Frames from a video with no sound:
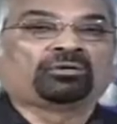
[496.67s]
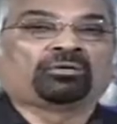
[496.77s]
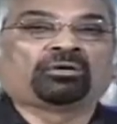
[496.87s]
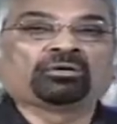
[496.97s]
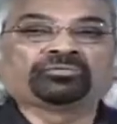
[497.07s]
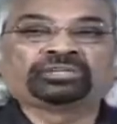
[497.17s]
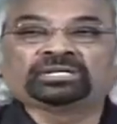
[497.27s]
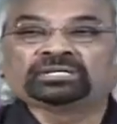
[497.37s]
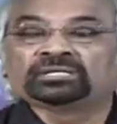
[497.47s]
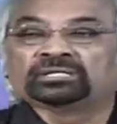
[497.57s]
All of
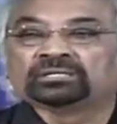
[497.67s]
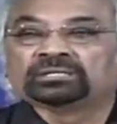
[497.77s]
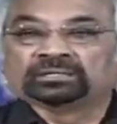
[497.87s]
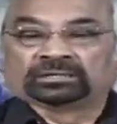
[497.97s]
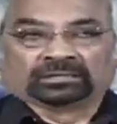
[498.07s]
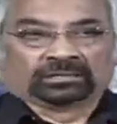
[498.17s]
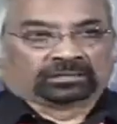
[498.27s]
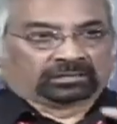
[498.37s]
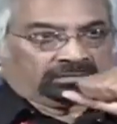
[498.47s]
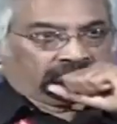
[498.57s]
the
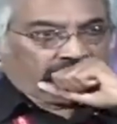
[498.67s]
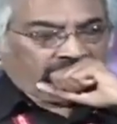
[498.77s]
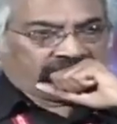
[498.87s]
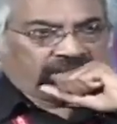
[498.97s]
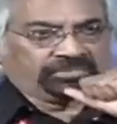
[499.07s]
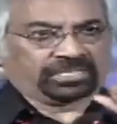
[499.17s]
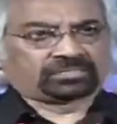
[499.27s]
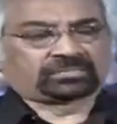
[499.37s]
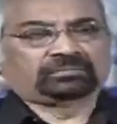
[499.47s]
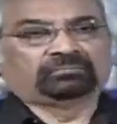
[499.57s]
subjects